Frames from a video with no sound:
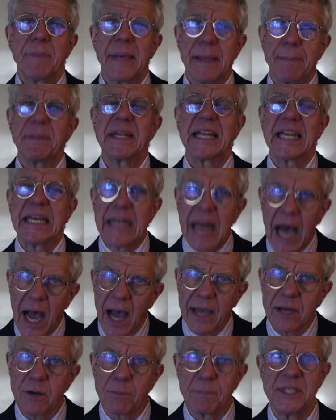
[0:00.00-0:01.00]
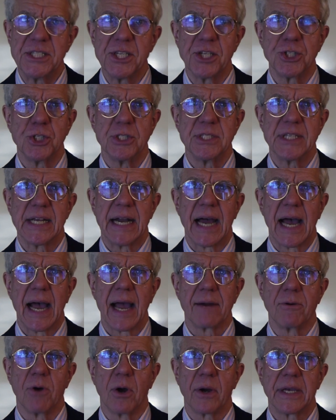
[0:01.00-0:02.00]
People in higher positions in a
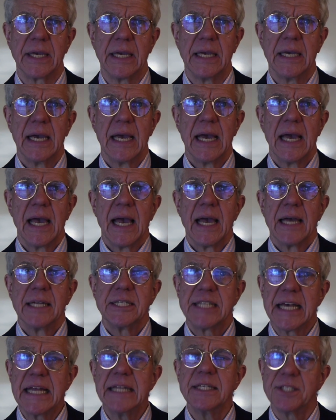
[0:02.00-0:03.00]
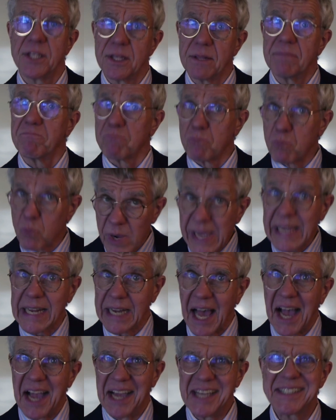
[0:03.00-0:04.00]
hierarchy tend to
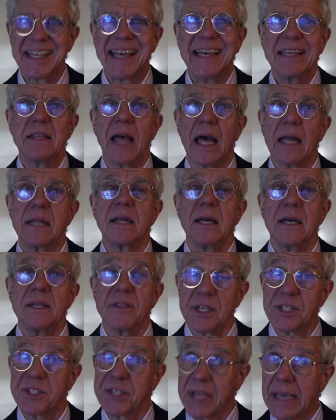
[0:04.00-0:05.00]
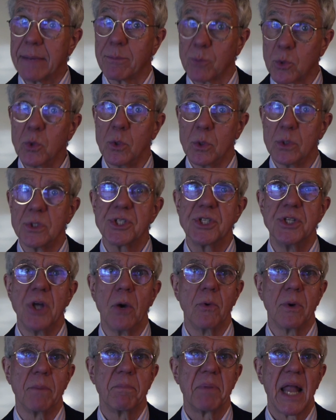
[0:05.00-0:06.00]
realize that the same rules
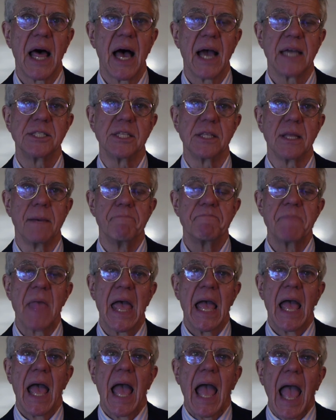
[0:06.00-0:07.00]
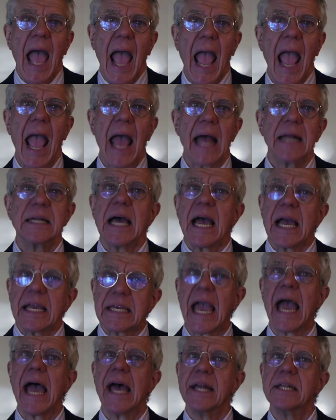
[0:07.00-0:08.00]
don't apply to them and
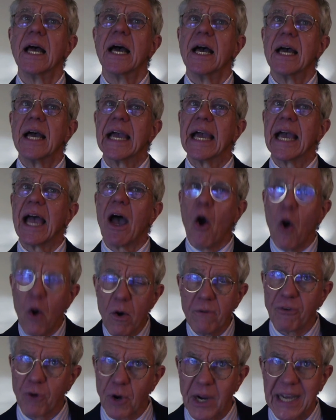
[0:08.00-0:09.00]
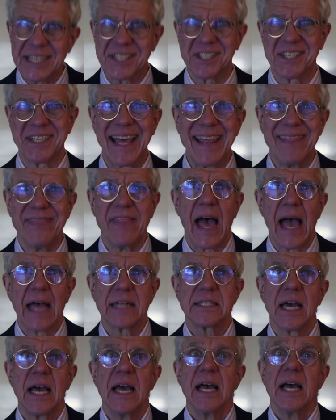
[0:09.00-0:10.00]
can overextend
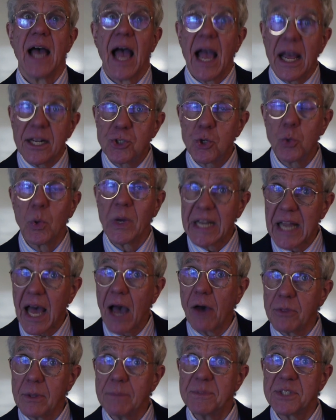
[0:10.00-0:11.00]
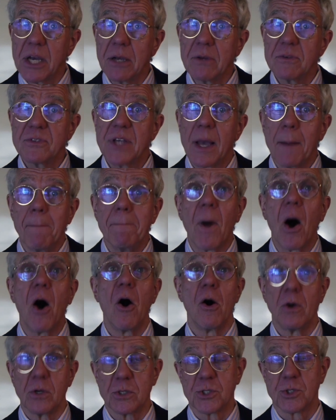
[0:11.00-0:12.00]
that to allow themselves
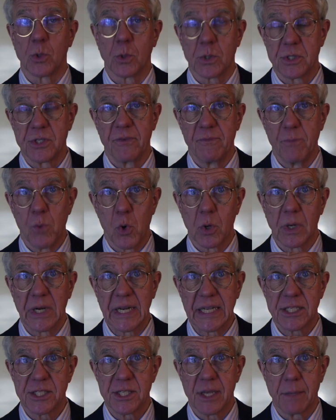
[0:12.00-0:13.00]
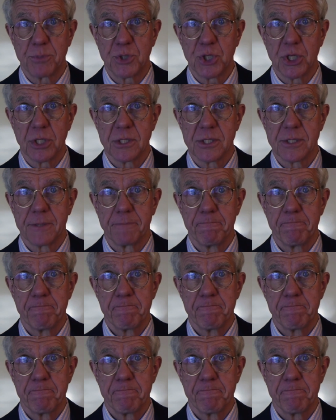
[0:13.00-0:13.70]
all sorts of moral exceptions.